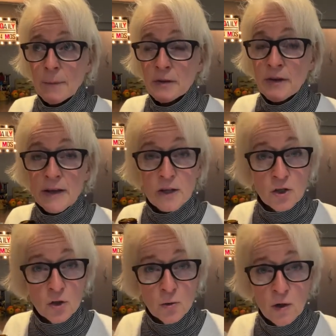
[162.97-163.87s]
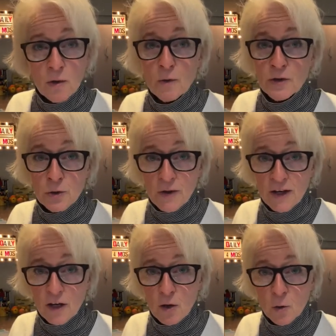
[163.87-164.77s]
like you, when you
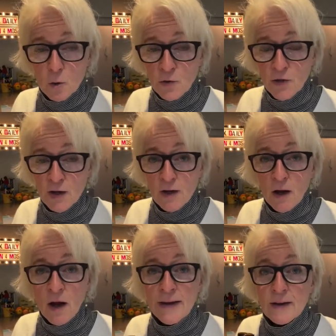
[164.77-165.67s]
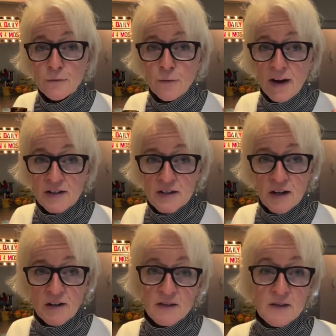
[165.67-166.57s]
get a cold, I get
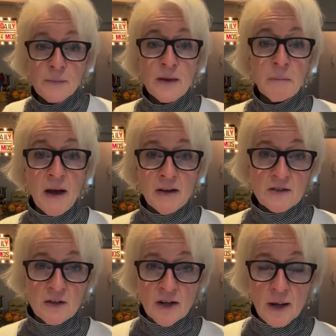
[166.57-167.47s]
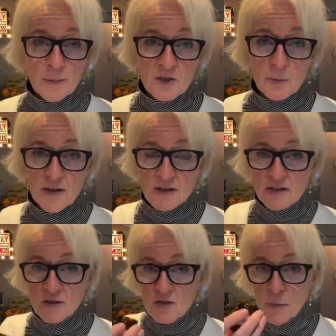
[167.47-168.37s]
frantic that something bad is going to happen to my
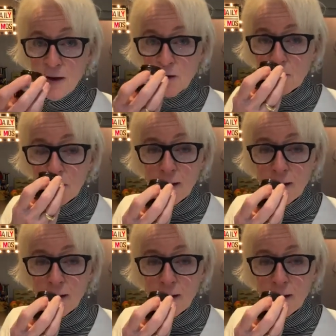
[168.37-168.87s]
sense of smell.